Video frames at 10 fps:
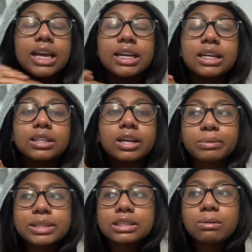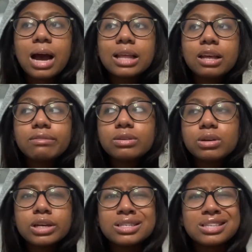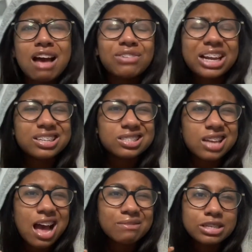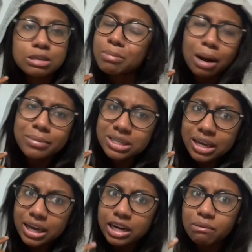And then the third reason why I love you is I feel like this is obvious, but I'm gonna say it anyway.